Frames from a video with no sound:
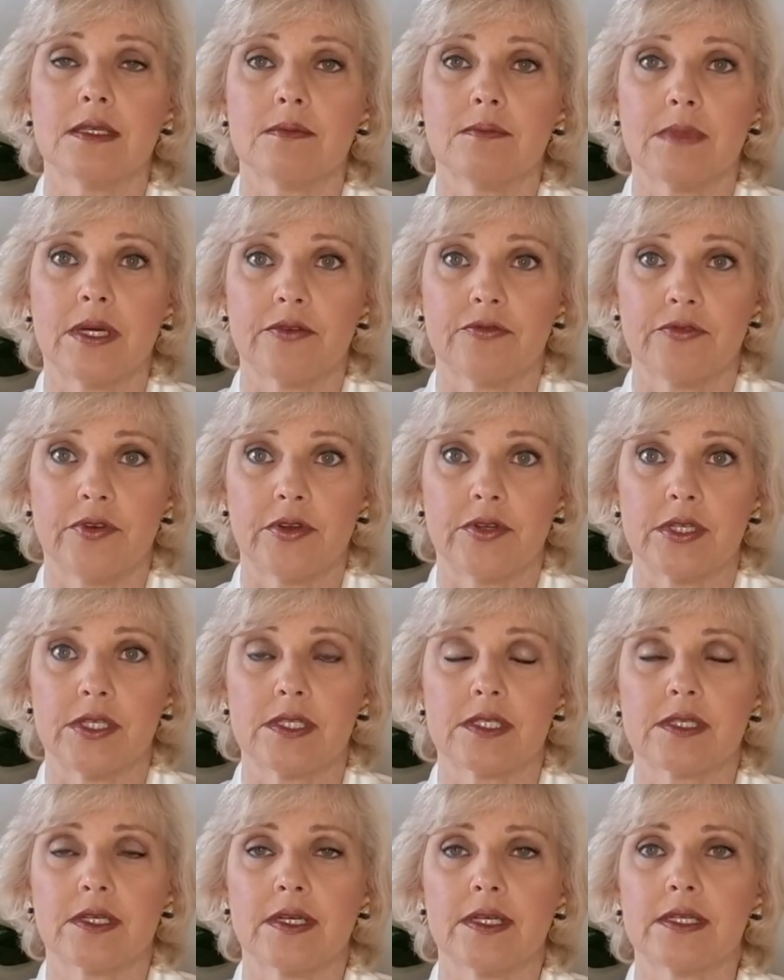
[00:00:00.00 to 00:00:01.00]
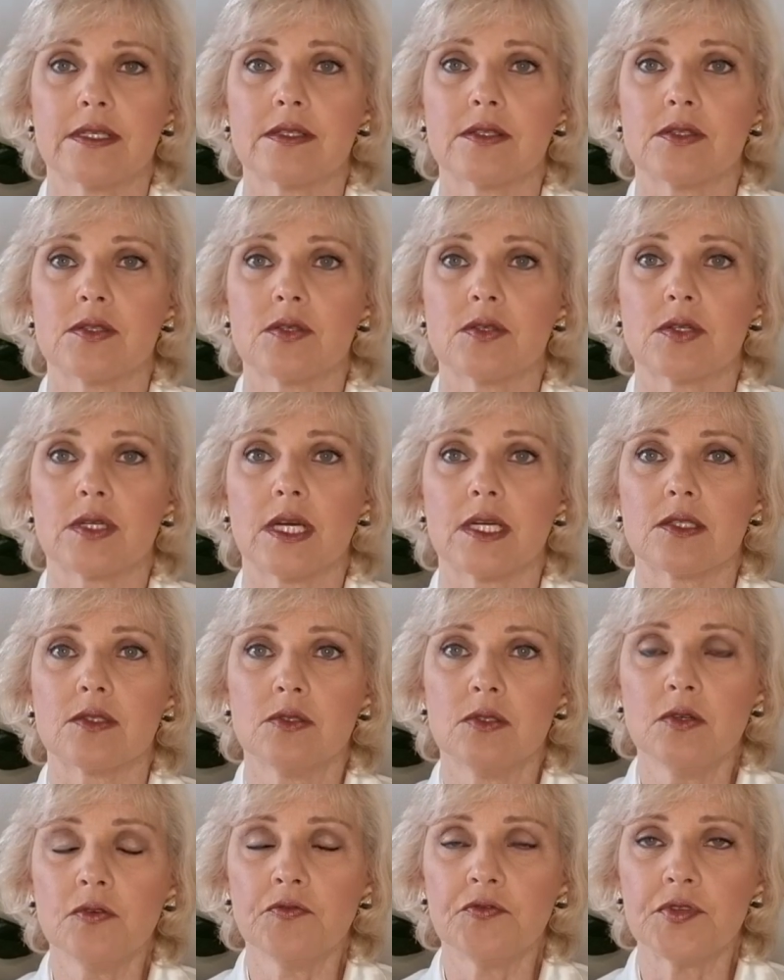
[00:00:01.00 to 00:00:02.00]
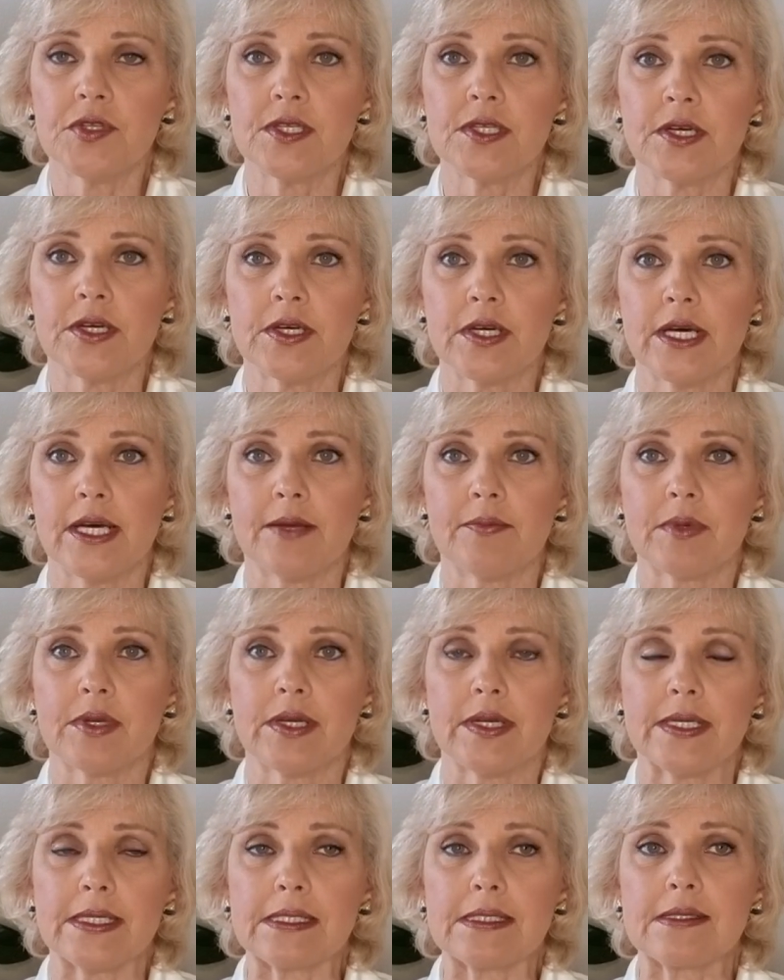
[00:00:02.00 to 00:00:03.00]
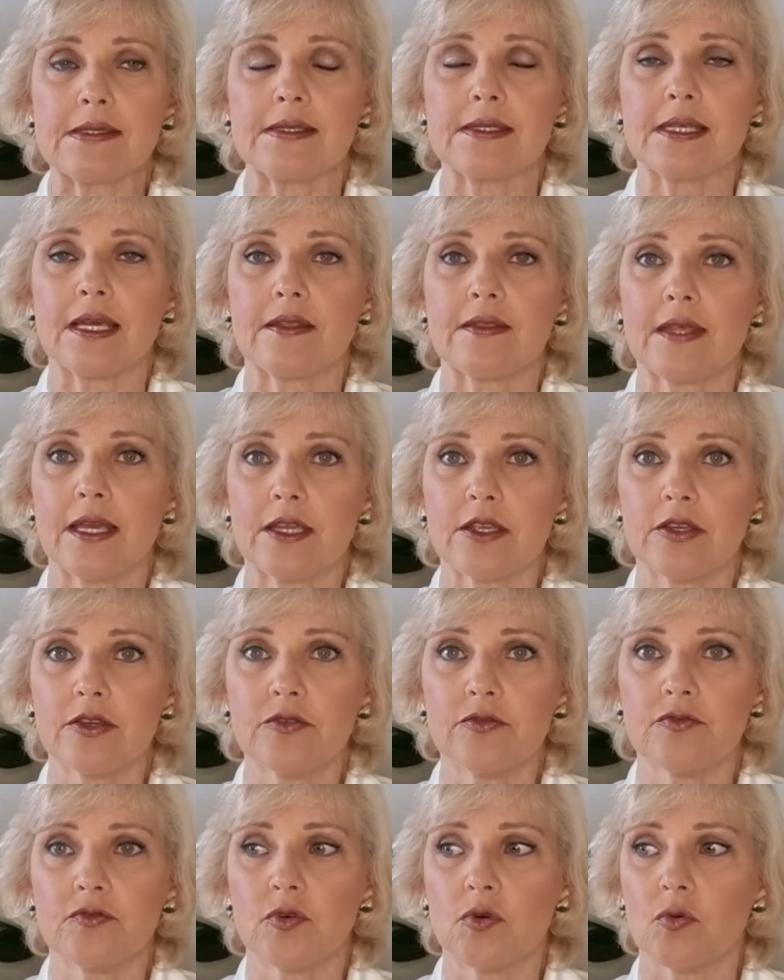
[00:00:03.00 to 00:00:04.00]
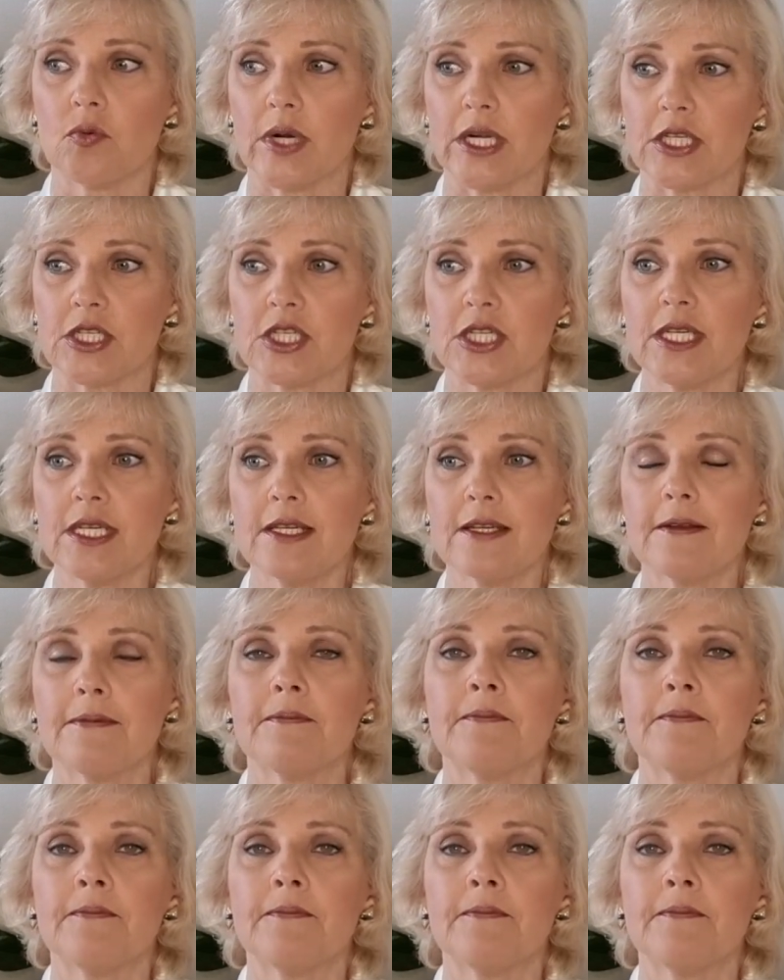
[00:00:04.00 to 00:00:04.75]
my phone is going to cut off. So I'm going to say thank you for watching.